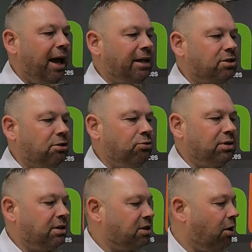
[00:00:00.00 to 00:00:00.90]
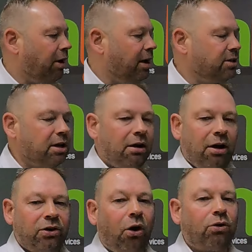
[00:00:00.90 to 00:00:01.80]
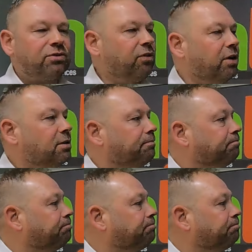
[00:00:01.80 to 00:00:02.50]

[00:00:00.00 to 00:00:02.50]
excluding tyres at Oxford.